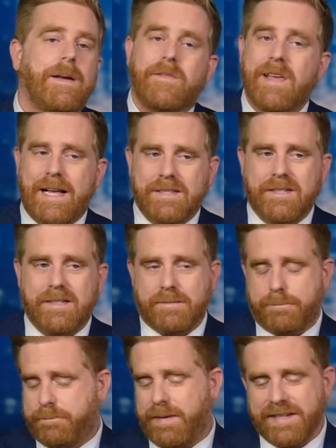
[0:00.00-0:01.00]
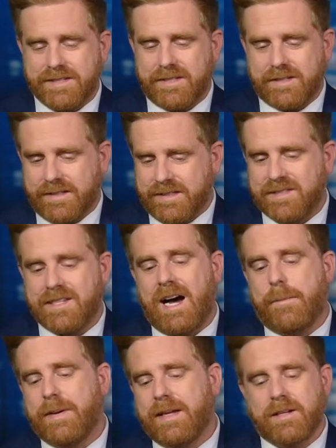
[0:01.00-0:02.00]
that's going to basically
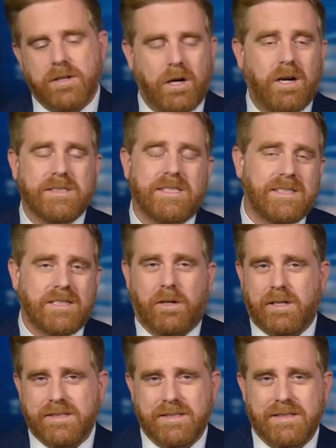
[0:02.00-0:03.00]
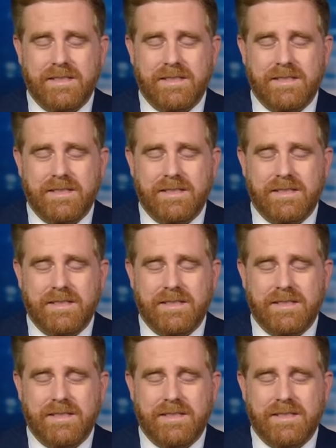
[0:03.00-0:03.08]
stop it and cause it to cause